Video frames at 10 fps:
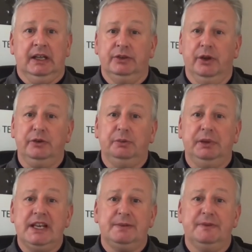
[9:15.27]
Not a
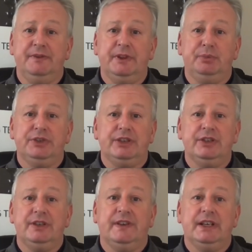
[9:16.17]
replacement for the
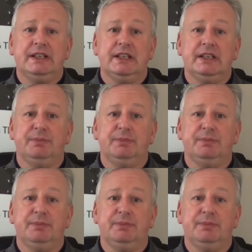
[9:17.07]
precision devices,